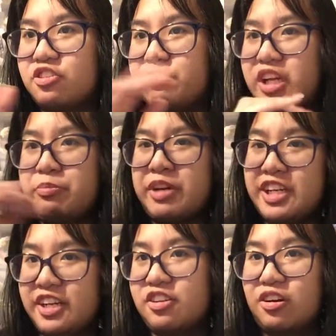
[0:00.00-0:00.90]
would be like my
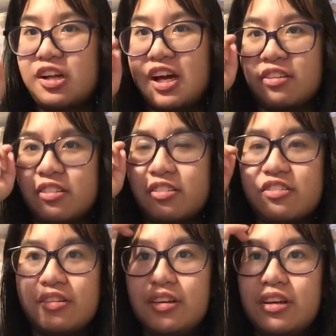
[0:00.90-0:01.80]
easier
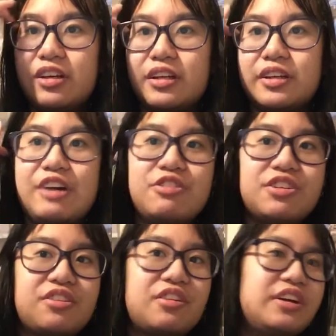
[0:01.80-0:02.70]
classes, and like I would
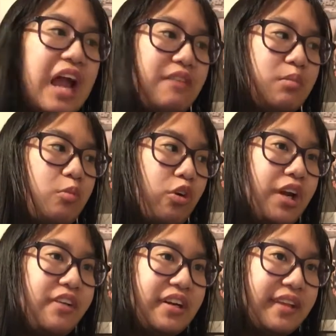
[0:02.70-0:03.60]
just like have them
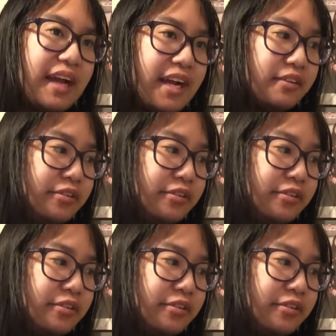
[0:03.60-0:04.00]
organized like that.